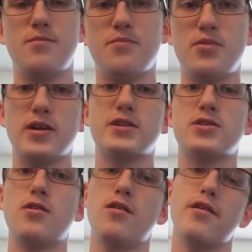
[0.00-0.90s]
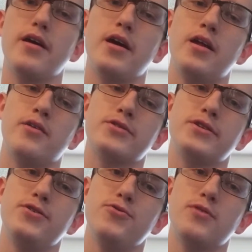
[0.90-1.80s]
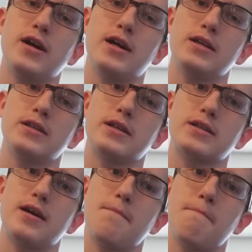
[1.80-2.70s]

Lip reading: practice hard, and I'll see you guys next time.